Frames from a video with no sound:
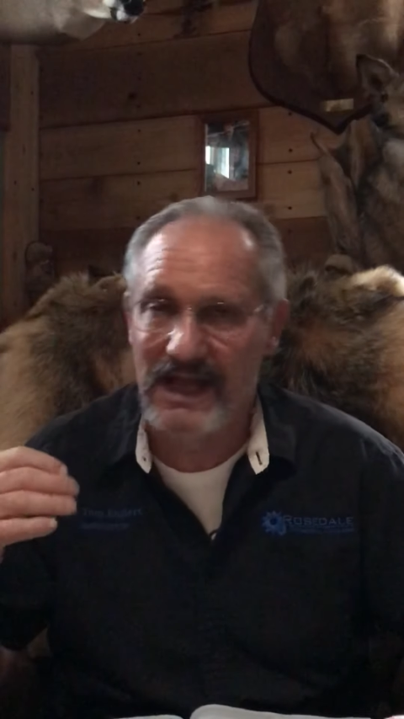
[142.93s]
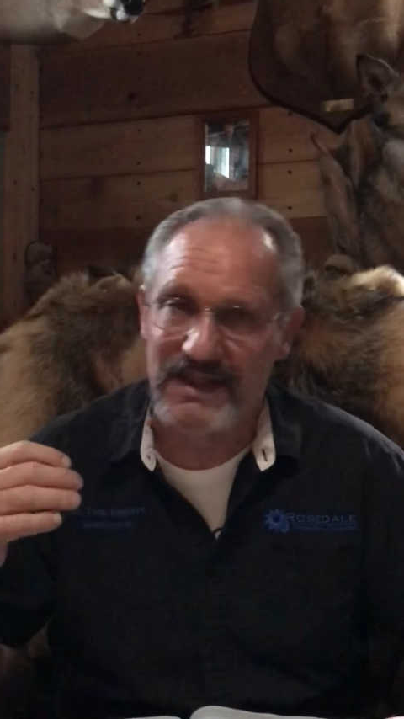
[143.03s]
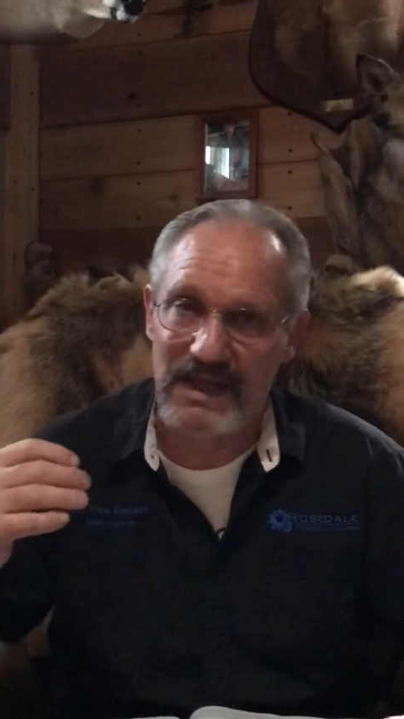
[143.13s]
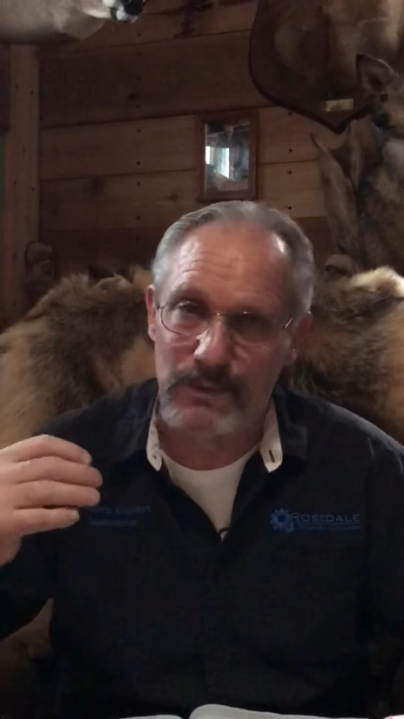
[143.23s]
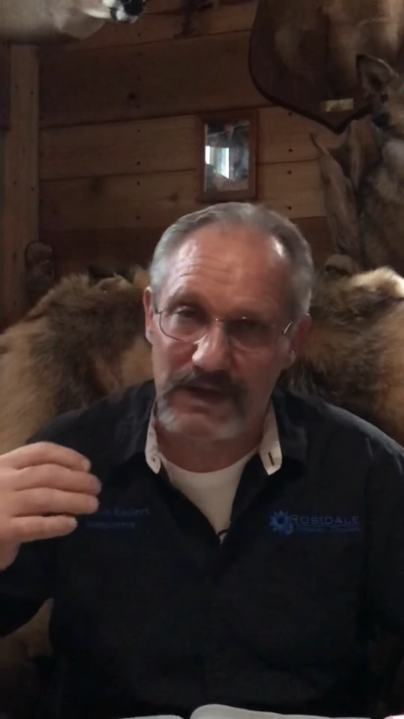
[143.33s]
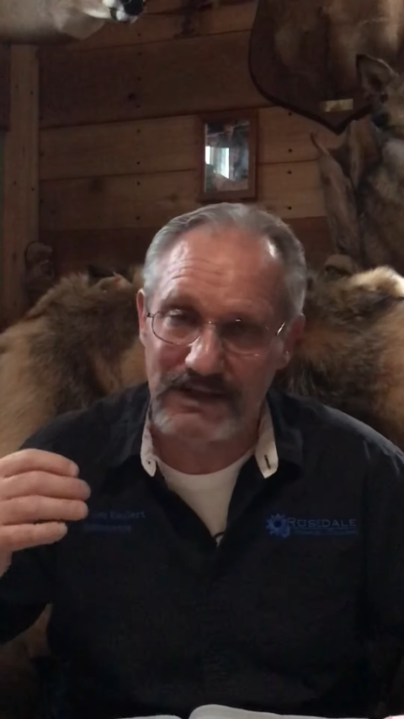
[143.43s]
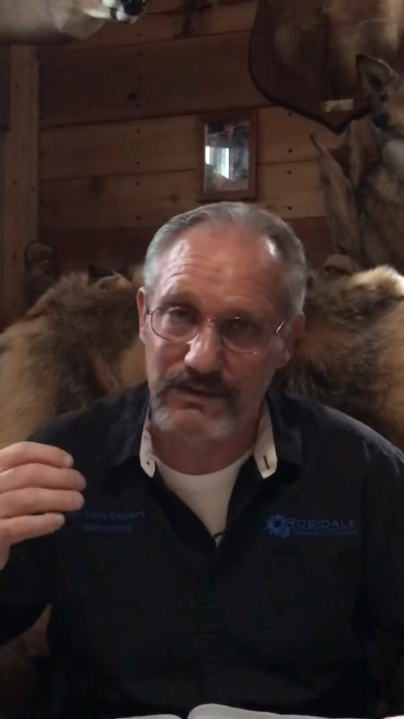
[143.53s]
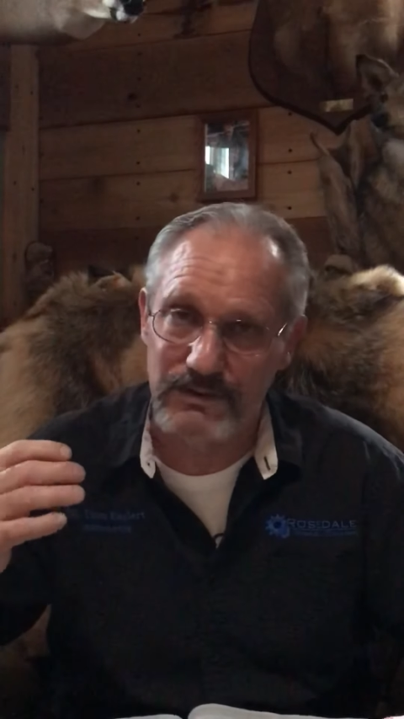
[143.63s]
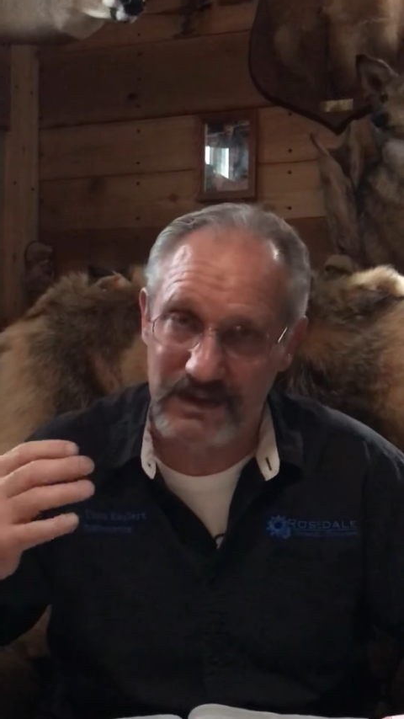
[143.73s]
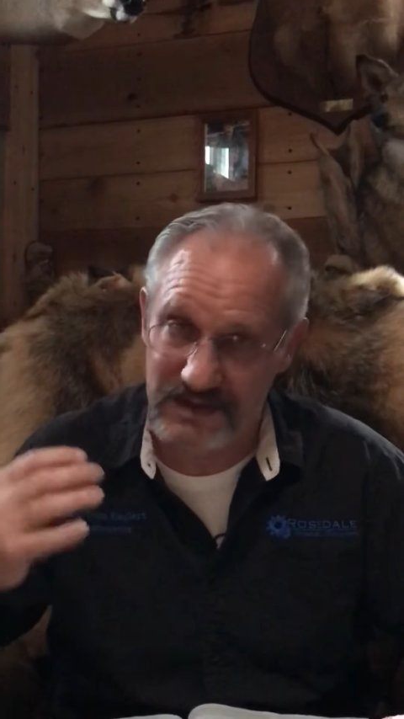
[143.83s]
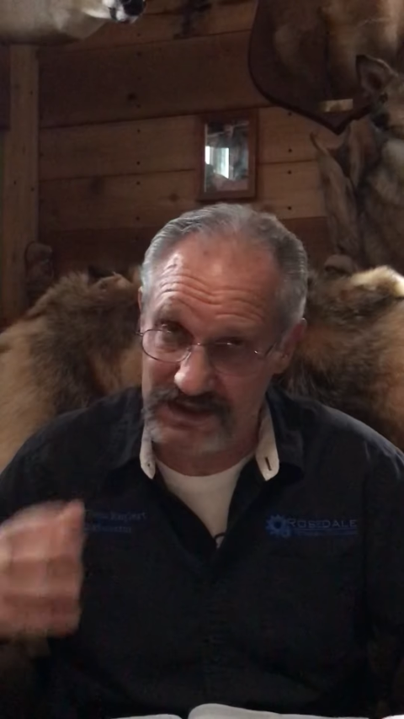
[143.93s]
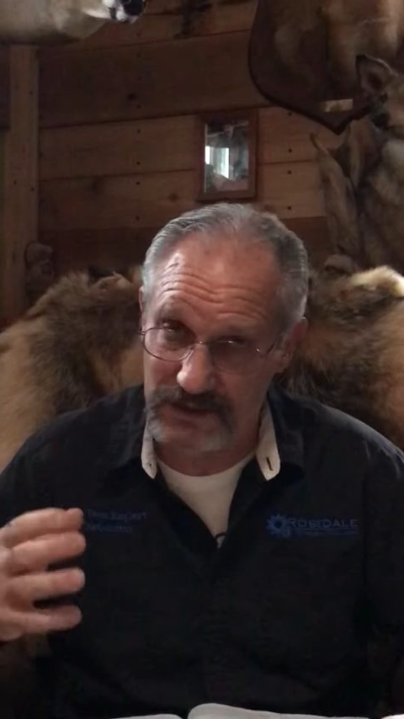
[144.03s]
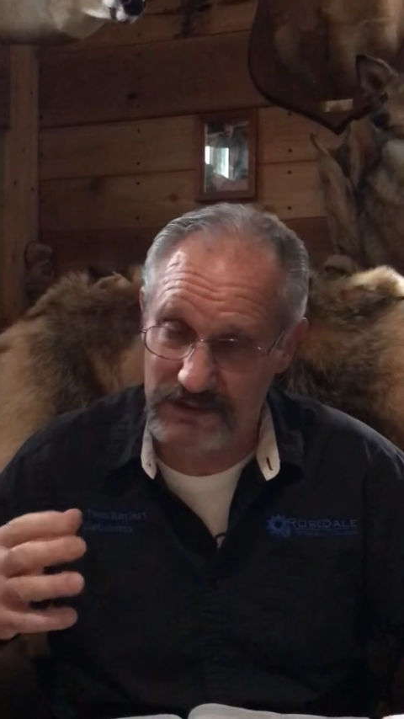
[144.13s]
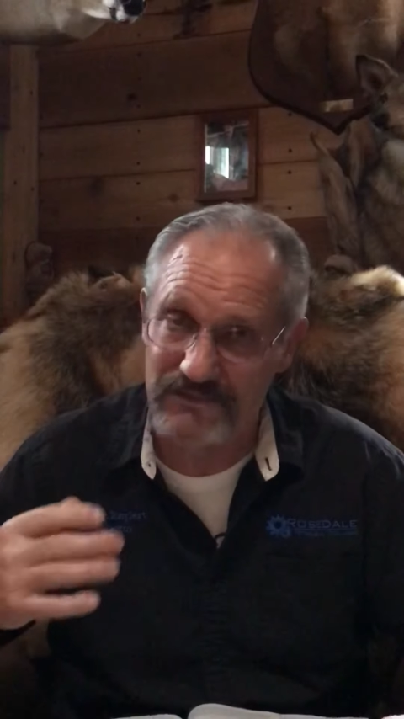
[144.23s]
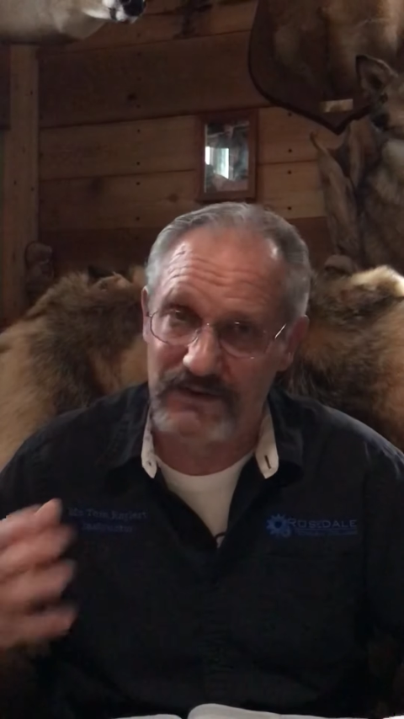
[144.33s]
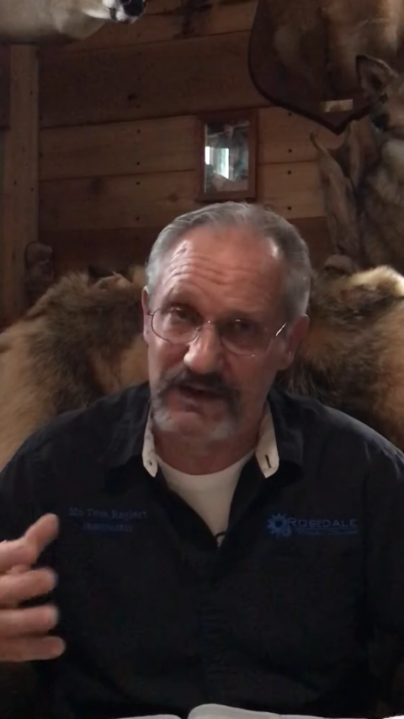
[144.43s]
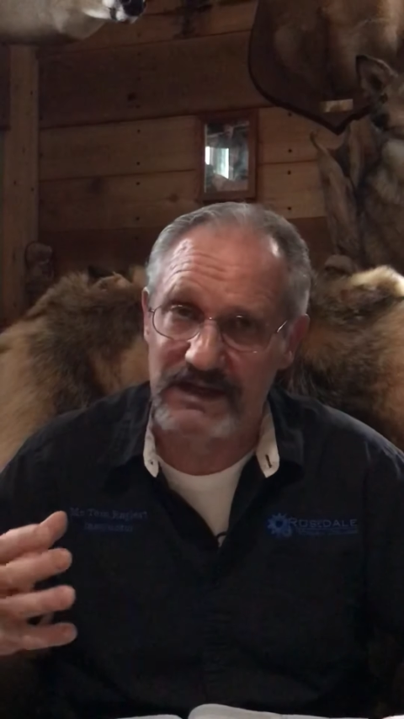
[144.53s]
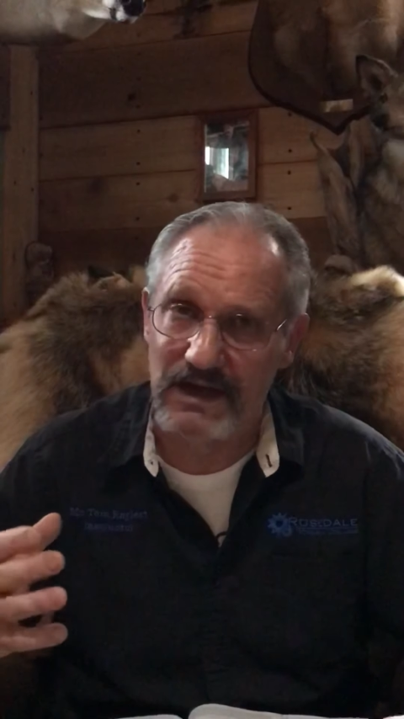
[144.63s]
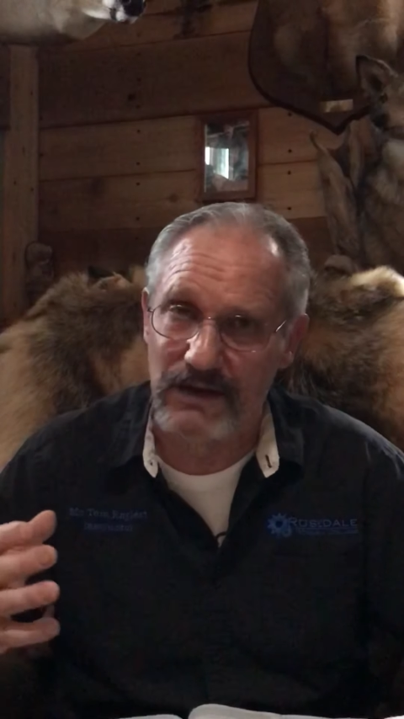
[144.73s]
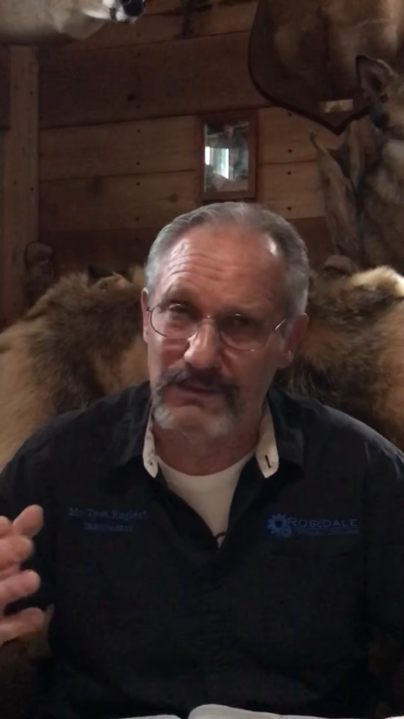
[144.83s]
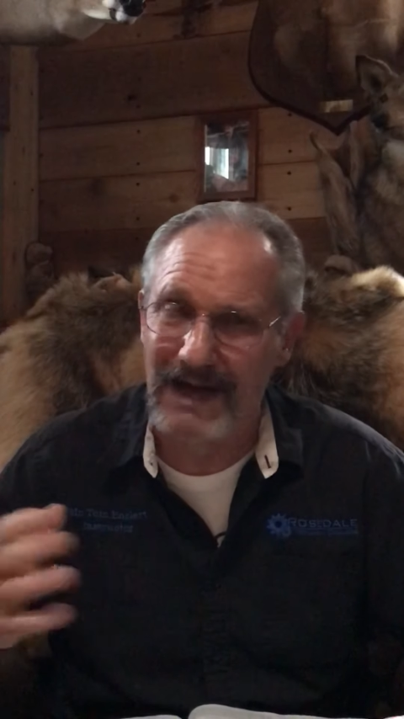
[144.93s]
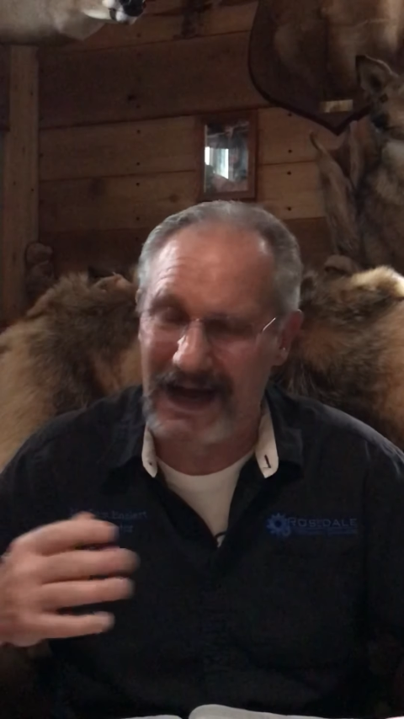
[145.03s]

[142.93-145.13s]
and then when I do the theory video,